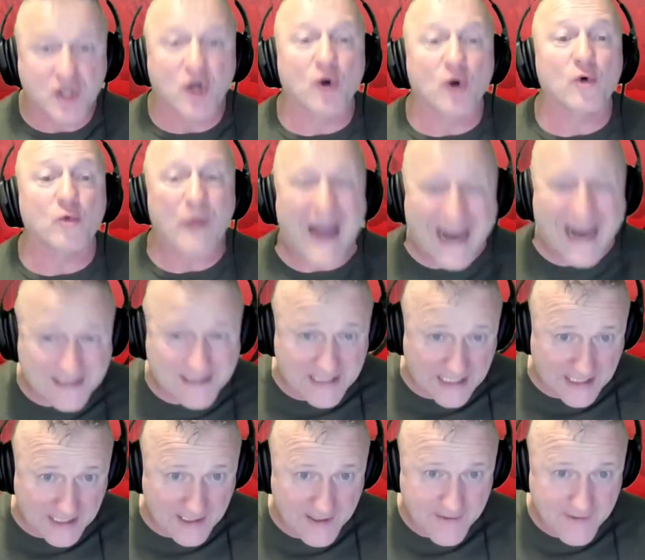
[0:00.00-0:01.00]

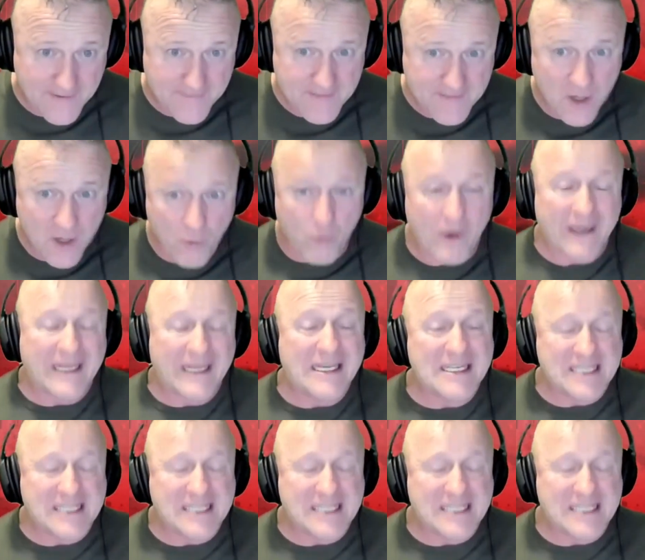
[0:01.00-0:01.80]
correcting what he